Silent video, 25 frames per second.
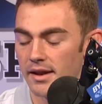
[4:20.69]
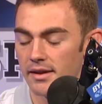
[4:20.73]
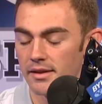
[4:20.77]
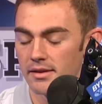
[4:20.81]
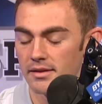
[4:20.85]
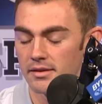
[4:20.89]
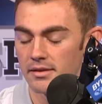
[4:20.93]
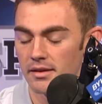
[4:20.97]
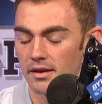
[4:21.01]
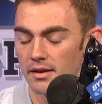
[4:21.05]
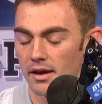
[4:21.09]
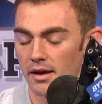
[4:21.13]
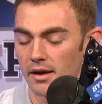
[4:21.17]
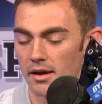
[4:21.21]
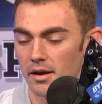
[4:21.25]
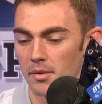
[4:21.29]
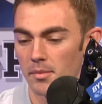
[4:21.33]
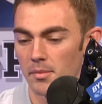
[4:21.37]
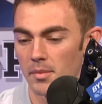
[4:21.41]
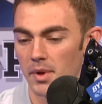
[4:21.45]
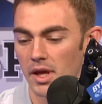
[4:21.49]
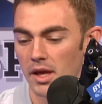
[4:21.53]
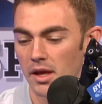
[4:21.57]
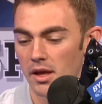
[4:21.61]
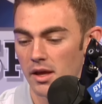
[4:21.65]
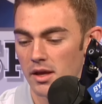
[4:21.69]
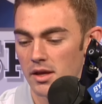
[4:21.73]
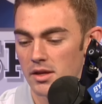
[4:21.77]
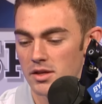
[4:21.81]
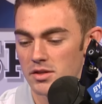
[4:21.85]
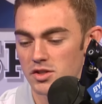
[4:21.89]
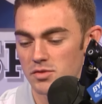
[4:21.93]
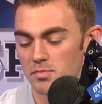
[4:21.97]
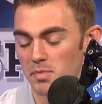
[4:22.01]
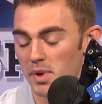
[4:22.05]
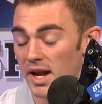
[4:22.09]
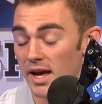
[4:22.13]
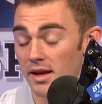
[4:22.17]
And um,
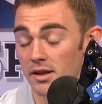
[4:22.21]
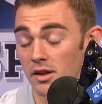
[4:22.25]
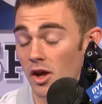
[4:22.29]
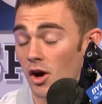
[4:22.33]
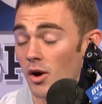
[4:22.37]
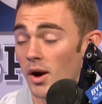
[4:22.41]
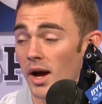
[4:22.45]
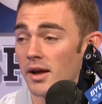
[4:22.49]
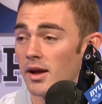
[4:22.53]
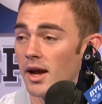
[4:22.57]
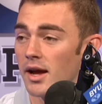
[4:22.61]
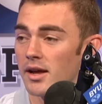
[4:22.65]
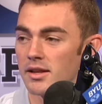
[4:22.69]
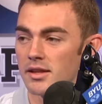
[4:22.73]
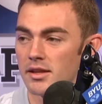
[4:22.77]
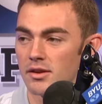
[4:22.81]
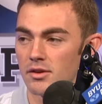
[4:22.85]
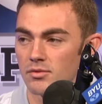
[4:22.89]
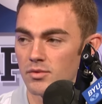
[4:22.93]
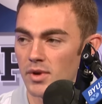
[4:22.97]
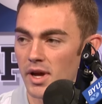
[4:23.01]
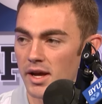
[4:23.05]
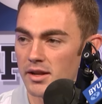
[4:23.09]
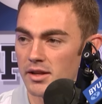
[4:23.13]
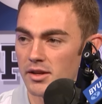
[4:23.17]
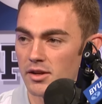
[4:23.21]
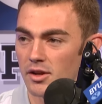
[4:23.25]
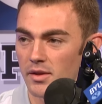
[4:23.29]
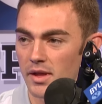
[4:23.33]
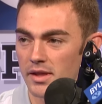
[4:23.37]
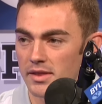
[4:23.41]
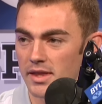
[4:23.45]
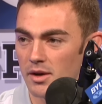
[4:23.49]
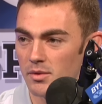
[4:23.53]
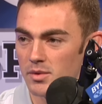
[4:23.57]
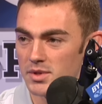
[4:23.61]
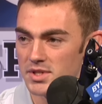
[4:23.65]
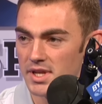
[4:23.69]
so, but I, no, I, I didn't I didn't know that
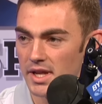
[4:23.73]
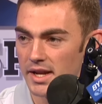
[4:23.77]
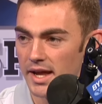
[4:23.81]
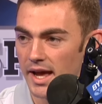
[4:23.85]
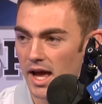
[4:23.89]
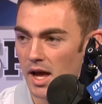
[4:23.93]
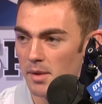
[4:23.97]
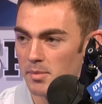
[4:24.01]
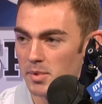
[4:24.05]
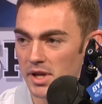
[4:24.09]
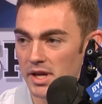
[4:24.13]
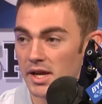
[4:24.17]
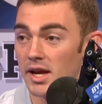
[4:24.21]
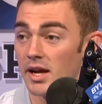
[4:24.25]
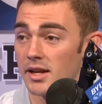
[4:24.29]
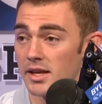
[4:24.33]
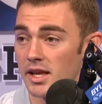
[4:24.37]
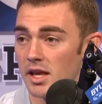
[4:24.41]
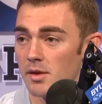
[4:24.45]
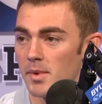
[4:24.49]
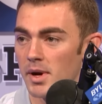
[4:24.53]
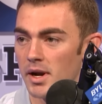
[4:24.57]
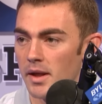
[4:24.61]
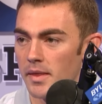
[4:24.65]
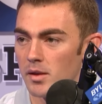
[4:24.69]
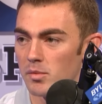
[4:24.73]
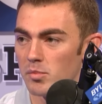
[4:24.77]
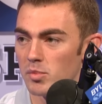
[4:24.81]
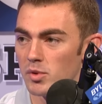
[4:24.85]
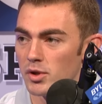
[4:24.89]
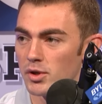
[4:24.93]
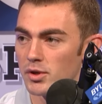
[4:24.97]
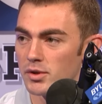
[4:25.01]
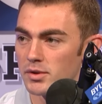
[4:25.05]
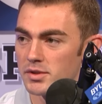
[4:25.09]
that was going to happen. It kind of came out of the mm. blue,